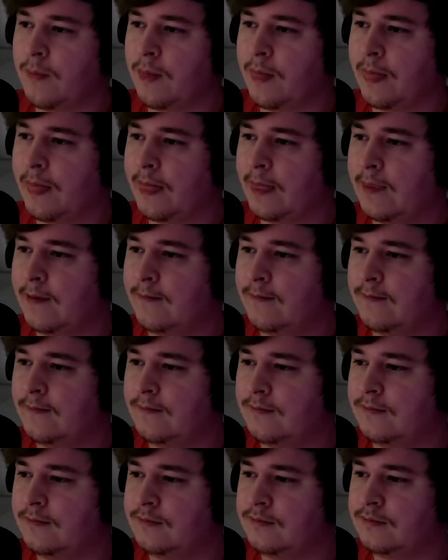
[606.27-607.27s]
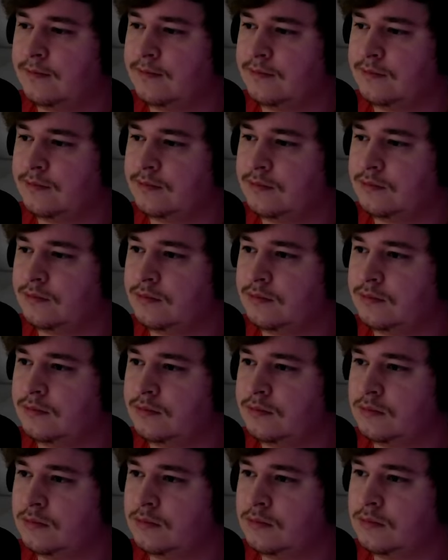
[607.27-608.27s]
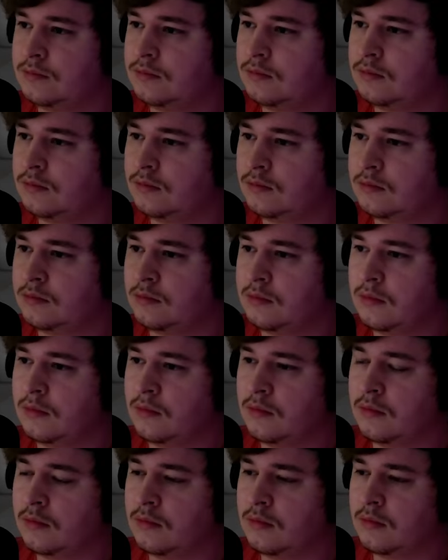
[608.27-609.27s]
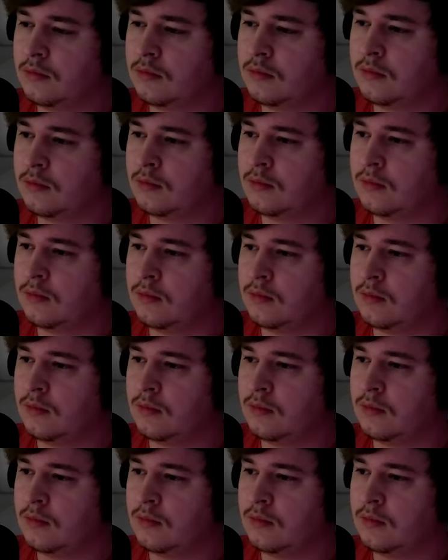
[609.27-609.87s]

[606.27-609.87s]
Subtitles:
(silence)